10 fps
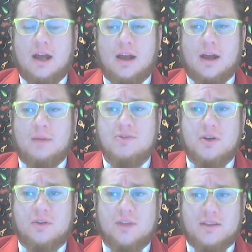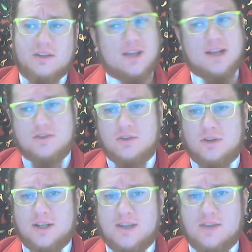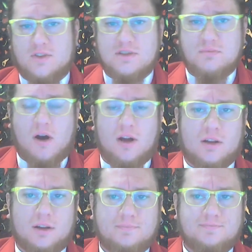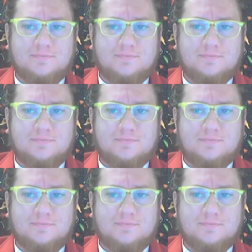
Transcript: Um, so that, that that circle gets even smaller.